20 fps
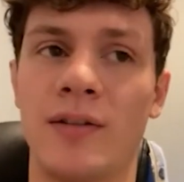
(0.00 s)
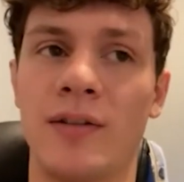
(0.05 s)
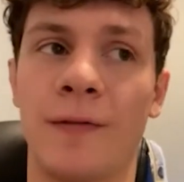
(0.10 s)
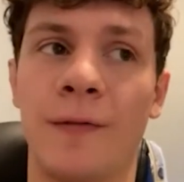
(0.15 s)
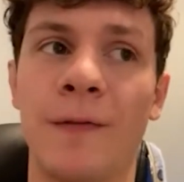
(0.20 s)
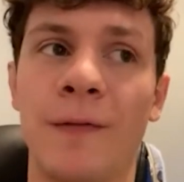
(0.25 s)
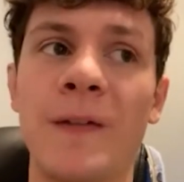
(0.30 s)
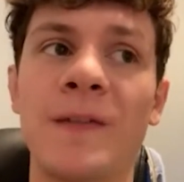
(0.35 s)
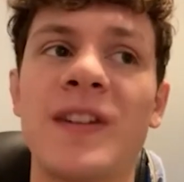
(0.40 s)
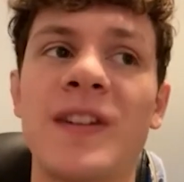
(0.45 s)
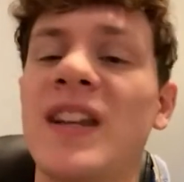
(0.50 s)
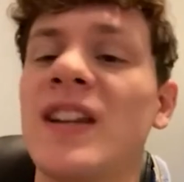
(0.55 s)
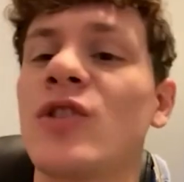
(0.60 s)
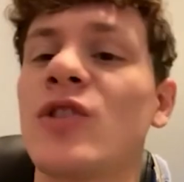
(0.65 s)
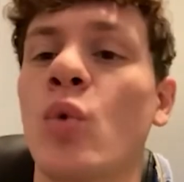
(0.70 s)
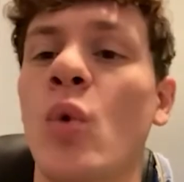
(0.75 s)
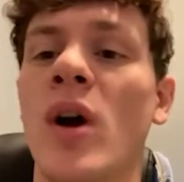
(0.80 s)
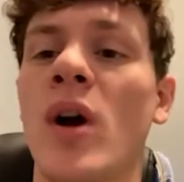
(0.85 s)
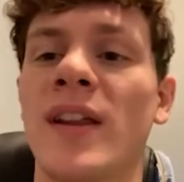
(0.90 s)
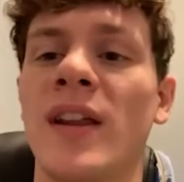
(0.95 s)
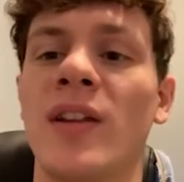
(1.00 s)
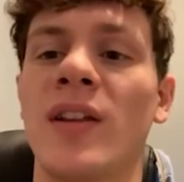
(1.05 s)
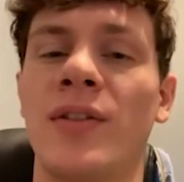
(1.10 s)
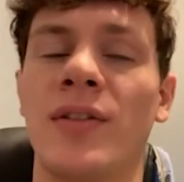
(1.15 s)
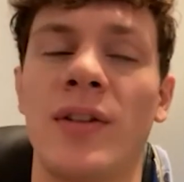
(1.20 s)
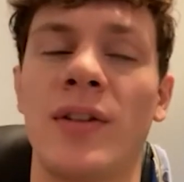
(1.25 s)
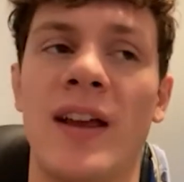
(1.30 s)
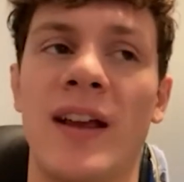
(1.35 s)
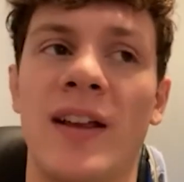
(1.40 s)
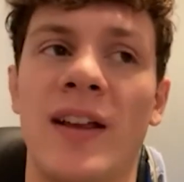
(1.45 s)
fifteen, twenty
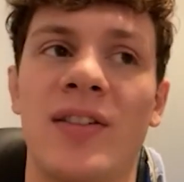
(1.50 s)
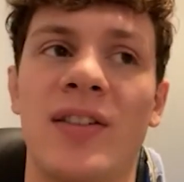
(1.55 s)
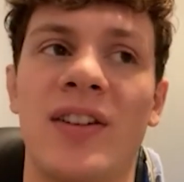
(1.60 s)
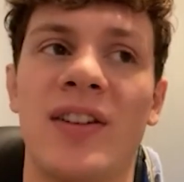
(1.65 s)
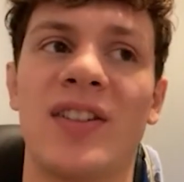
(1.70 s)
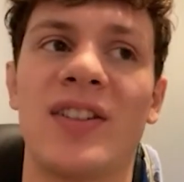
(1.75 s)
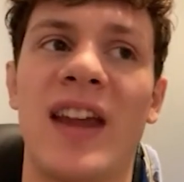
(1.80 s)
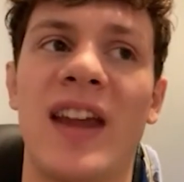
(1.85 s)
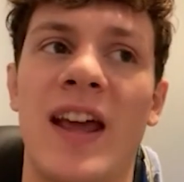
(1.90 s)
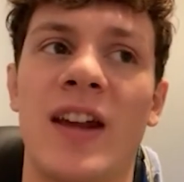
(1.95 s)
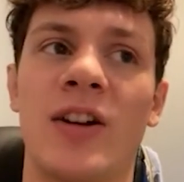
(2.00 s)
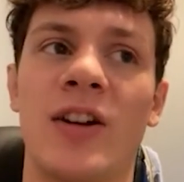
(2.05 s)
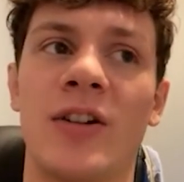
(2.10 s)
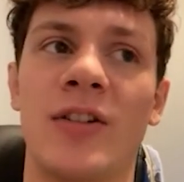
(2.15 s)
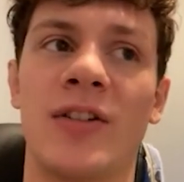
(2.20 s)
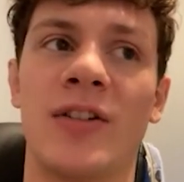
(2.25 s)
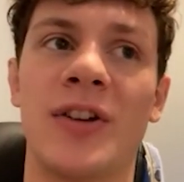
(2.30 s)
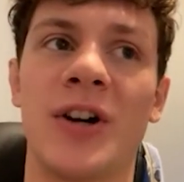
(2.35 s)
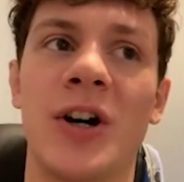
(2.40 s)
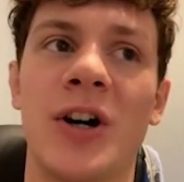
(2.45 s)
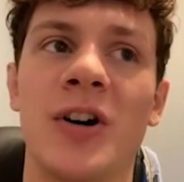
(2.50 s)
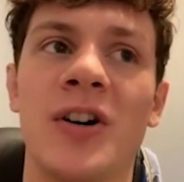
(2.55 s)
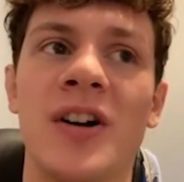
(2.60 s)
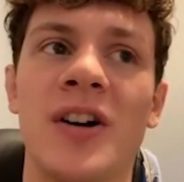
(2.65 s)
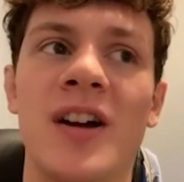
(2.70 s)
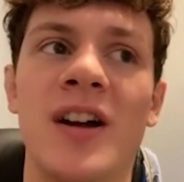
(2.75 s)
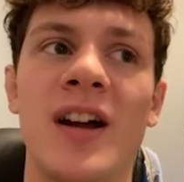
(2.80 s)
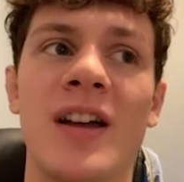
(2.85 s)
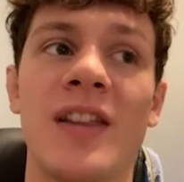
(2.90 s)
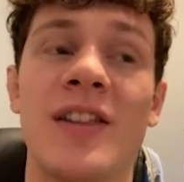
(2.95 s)
is, is the standard. So
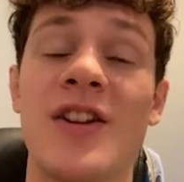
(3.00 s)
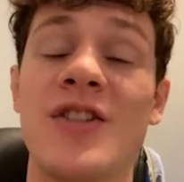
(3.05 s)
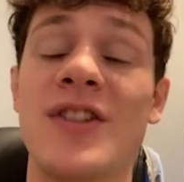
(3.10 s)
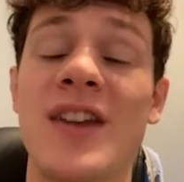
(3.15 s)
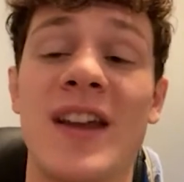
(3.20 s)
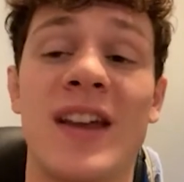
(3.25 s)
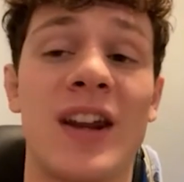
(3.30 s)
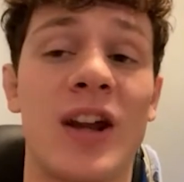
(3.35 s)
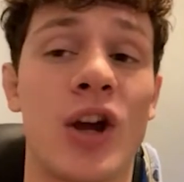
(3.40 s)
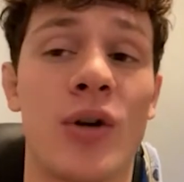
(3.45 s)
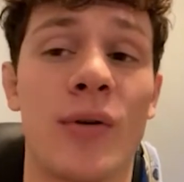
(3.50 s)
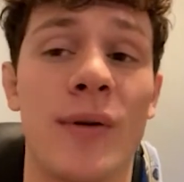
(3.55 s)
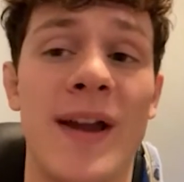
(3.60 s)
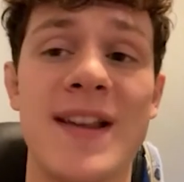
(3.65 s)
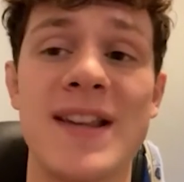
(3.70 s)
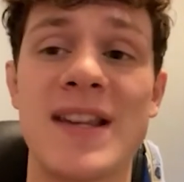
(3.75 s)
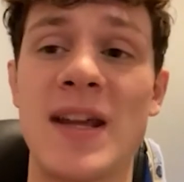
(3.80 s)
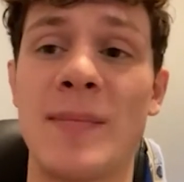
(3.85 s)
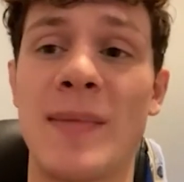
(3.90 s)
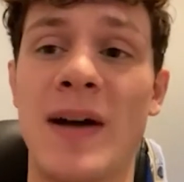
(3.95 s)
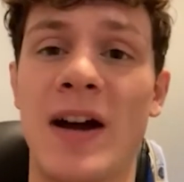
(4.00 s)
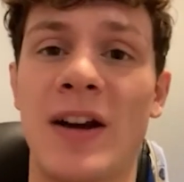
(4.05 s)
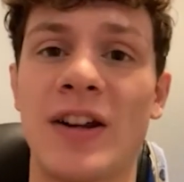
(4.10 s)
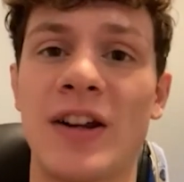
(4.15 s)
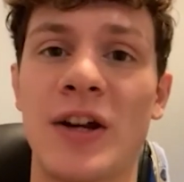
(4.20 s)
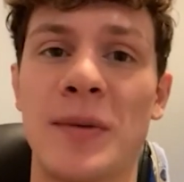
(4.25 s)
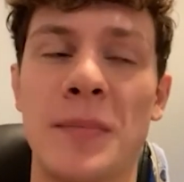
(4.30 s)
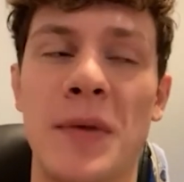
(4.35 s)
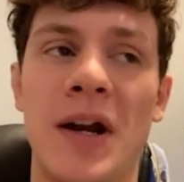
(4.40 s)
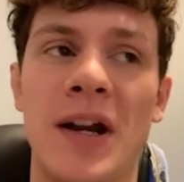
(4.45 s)
they're taking a crazy amount of
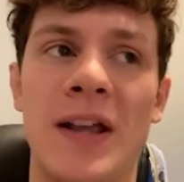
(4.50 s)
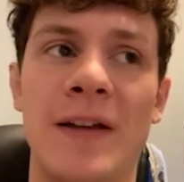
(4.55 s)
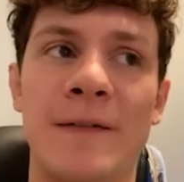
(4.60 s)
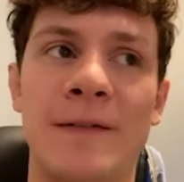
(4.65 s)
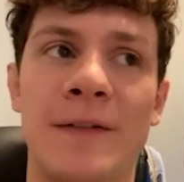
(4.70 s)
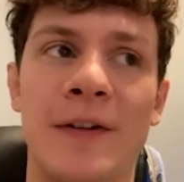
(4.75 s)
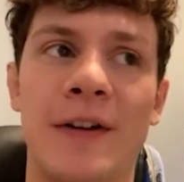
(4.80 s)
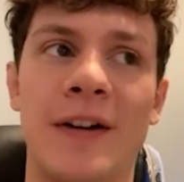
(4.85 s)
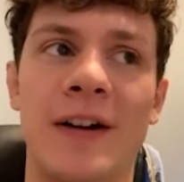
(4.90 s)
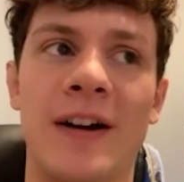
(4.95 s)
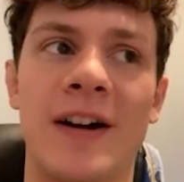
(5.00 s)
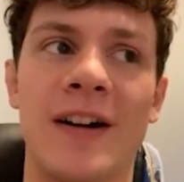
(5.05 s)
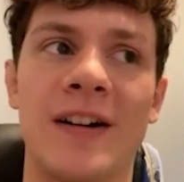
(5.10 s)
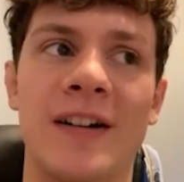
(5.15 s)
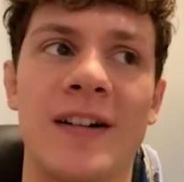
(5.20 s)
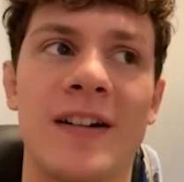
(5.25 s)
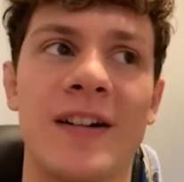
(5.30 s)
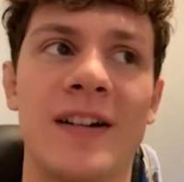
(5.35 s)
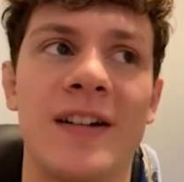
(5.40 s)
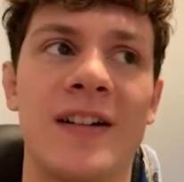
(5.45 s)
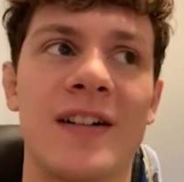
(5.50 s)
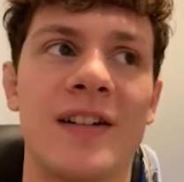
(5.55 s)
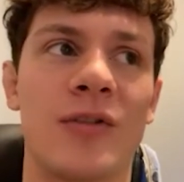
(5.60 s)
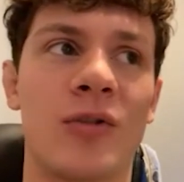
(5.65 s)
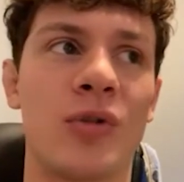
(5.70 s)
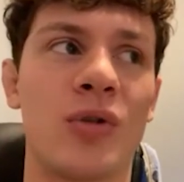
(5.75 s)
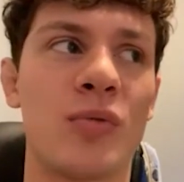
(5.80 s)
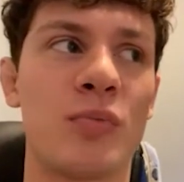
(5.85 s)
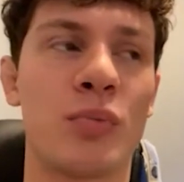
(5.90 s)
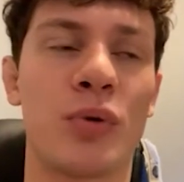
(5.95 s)
your money for uh
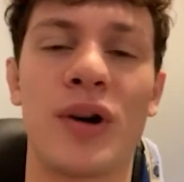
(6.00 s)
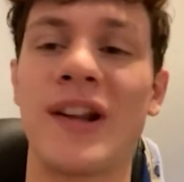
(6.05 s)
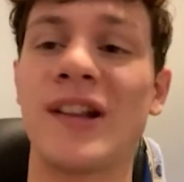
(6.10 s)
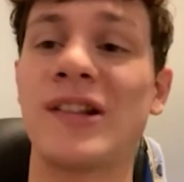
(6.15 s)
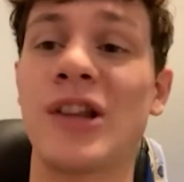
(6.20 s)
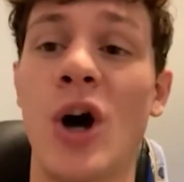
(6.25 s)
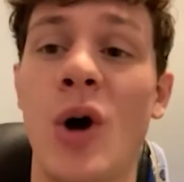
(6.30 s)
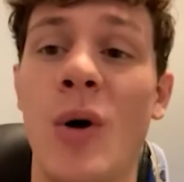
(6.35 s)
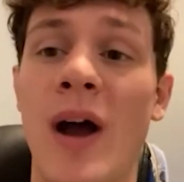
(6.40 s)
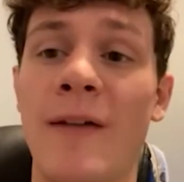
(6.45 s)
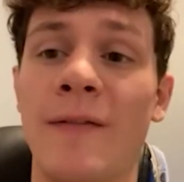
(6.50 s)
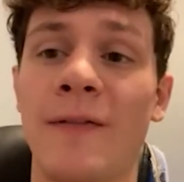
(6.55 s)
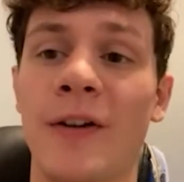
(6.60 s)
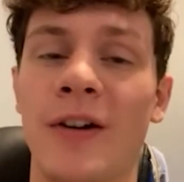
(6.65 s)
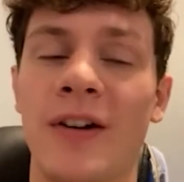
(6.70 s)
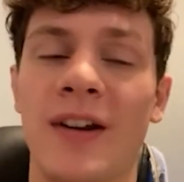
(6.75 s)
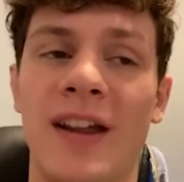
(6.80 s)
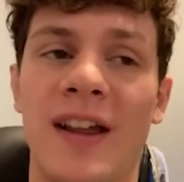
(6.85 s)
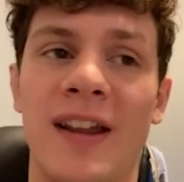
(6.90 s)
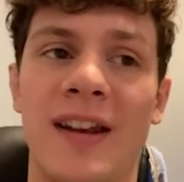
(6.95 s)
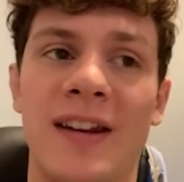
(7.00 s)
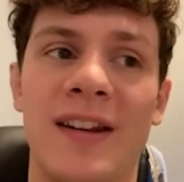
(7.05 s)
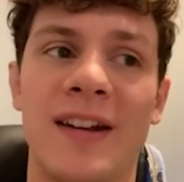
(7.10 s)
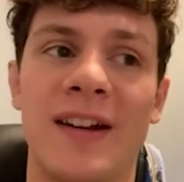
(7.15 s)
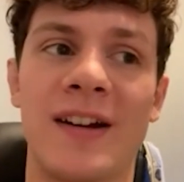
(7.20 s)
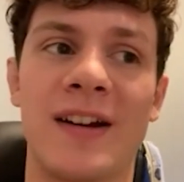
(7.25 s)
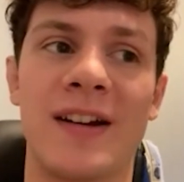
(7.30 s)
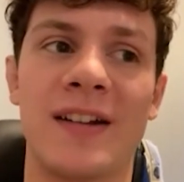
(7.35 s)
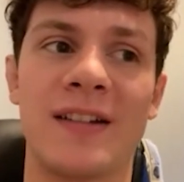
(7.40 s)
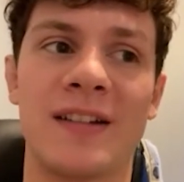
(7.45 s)
pretty low effort. And,
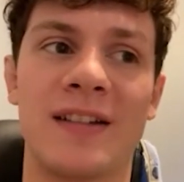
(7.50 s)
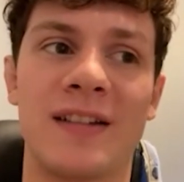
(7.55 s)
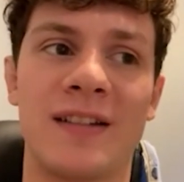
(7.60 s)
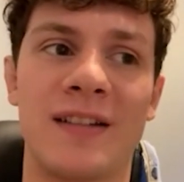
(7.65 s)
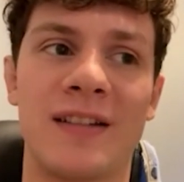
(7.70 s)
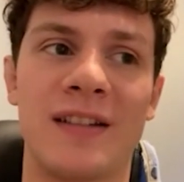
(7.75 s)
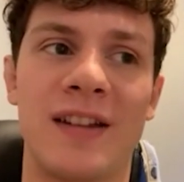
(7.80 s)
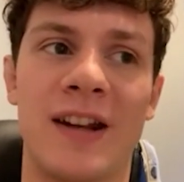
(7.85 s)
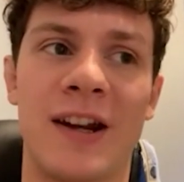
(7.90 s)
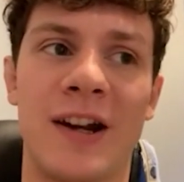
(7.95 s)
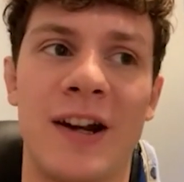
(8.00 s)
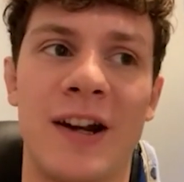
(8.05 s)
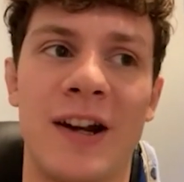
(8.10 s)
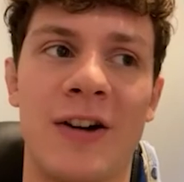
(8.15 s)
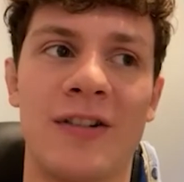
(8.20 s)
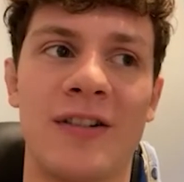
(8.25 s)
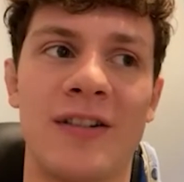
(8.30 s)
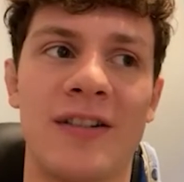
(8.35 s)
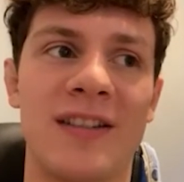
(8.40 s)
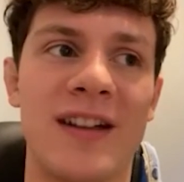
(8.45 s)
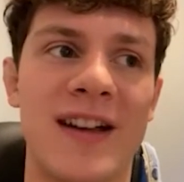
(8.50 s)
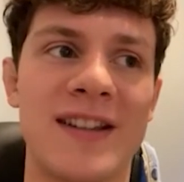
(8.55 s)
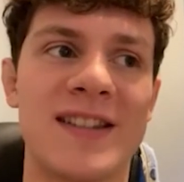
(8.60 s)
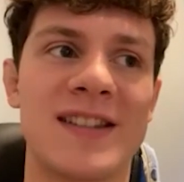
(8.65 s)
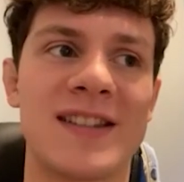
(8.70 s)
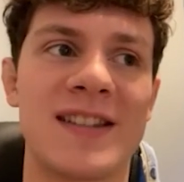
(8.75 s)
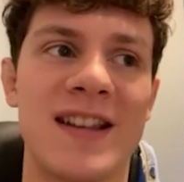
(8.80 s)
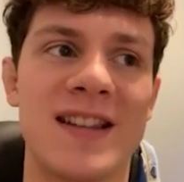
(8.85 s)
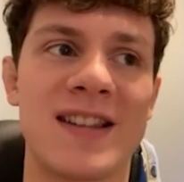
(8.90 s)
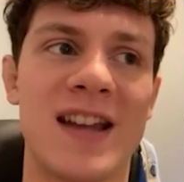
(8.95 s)
uh, you know, that's,
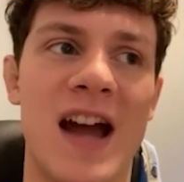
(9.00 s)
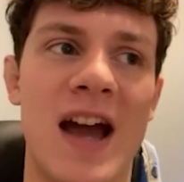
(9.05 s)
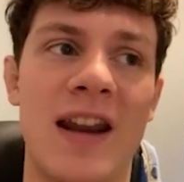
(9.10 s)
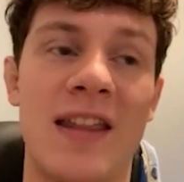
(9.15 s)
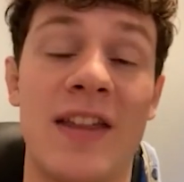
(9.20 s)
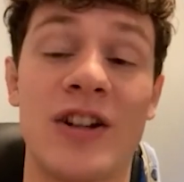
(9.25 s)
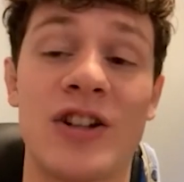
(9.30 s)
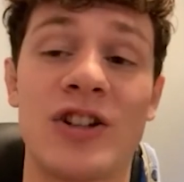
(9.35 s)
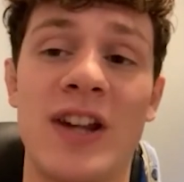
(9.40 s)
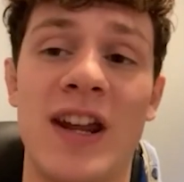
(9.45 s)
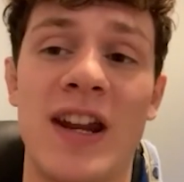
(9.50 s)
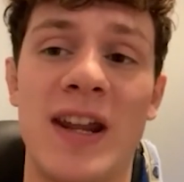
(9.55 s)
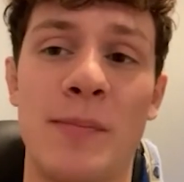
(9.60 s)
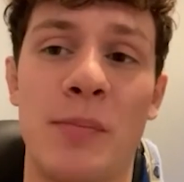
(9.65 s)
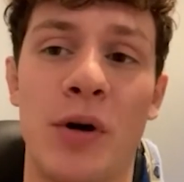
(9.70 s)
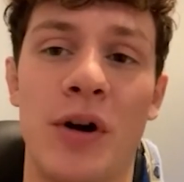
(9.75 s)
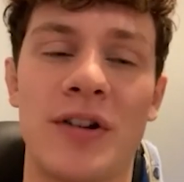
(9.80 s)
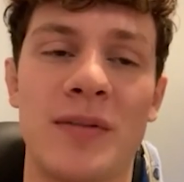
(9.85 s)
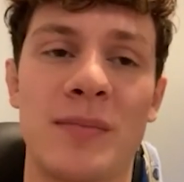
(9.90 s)
that's kind of the shady part